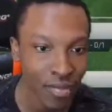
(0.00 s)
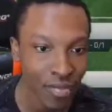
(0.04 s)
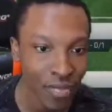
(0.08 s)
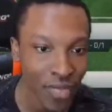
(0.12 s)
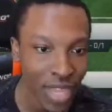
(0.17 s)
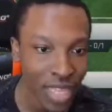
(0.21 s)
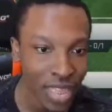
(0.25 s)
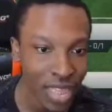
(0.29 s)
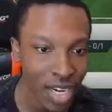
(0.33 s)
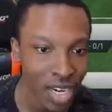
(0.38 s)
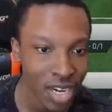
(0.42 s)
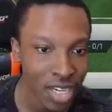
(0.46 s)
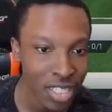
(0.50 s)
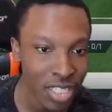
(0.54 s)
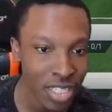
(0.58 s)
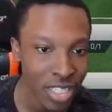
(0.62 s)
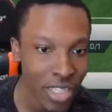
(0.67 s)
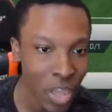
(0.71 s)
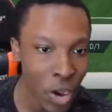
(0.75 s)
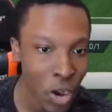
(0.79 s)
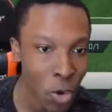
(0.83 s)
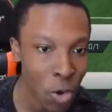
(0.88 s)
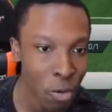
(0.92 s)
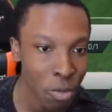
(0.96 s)
Like, there is
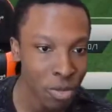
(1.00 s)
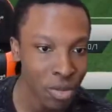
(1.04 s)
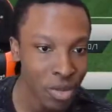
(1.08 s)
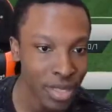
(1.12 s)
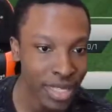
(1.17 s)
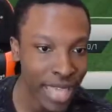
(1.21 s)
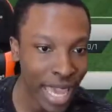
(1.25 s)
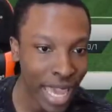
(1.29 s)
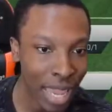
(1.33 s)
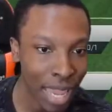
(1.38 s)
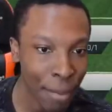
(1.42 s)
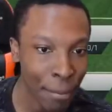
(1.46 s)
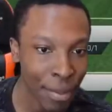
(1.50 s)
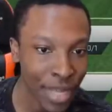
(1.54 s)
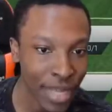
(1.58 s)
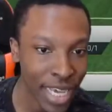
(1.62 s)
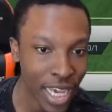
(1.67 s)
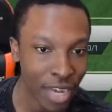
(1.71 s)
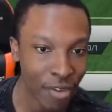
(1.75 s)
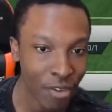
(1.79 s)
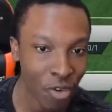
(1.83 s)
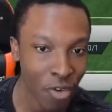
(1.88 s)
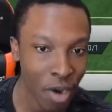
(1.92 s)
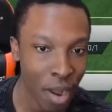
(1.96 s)
no game
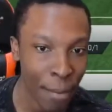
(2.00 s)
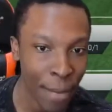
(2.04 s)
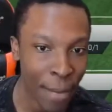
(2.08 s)
plan for a